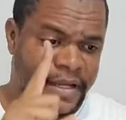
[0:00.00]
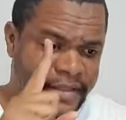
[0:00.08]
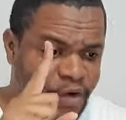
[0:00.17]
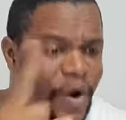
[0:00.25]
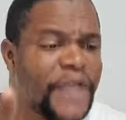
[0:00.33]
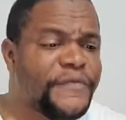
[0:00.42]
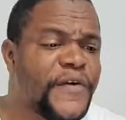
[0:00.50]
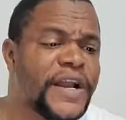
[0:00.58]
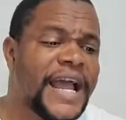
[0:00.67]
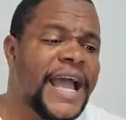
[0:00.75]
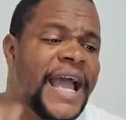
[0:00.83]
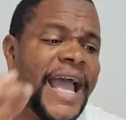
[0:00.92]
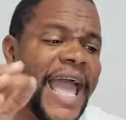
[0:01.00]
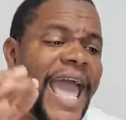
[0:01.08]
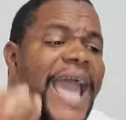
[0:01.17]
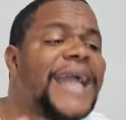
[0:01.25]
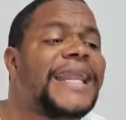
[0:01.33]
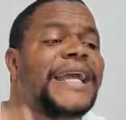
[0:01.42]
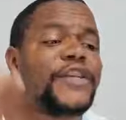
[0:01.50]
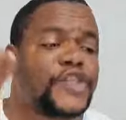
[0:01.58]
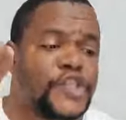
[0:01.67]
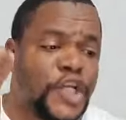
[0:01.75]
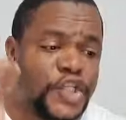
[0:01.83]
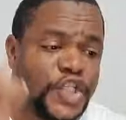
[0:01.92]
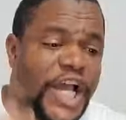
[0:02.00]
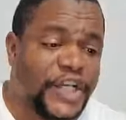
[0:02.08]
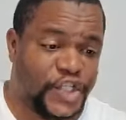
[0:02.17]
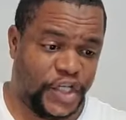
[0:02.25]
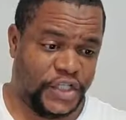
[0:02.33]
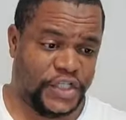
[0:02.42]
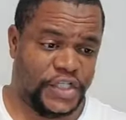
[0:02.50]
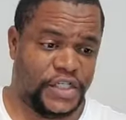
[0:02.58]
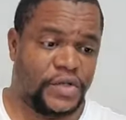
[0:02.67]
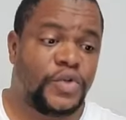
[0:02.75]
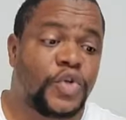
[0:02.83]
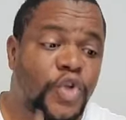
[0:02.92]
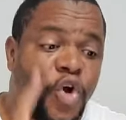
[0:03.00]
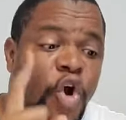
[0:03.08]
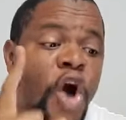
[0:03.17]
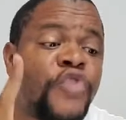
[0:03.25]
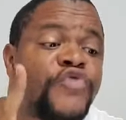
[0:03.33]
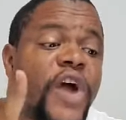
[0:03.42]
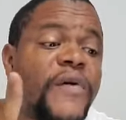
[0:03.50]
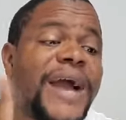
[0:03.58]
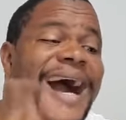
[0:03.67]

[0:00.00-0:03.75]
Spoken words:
They write further. Any suggestions to the contrary